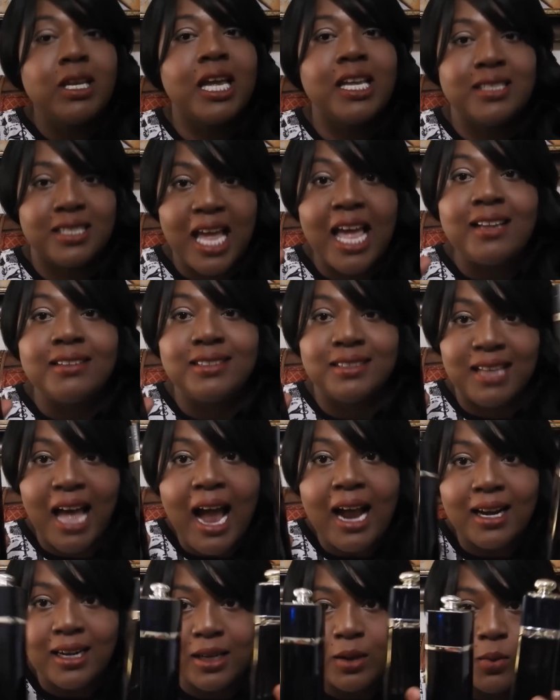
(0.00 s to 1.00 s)
is
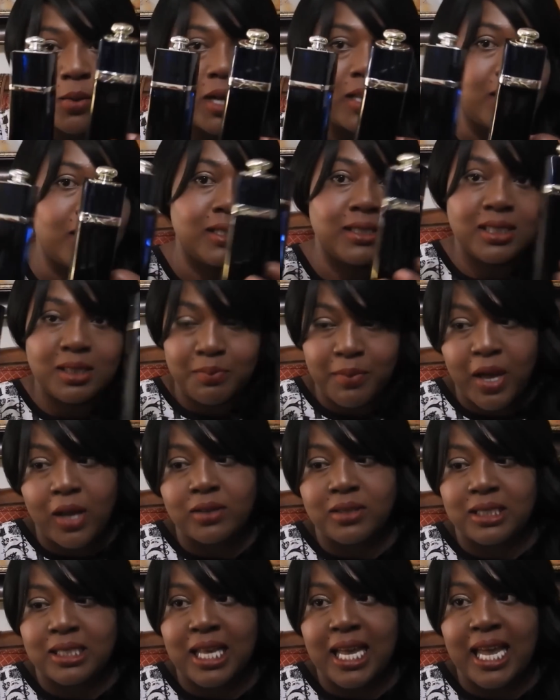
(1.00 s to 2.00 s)
exactly what it
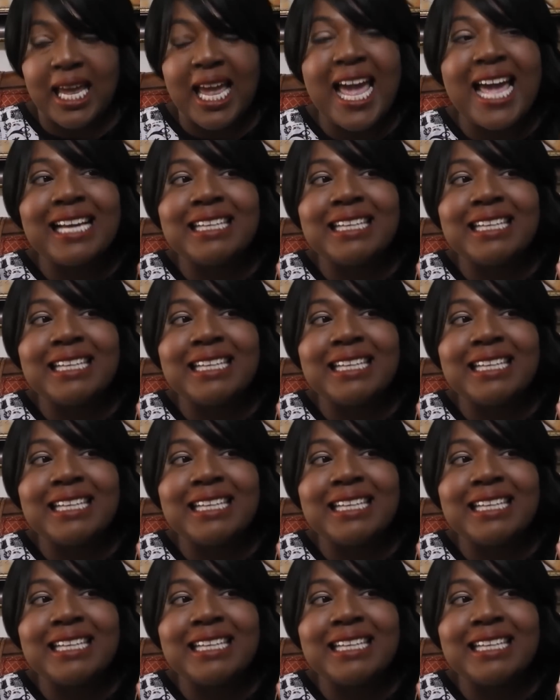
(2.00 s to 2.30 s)
smells like.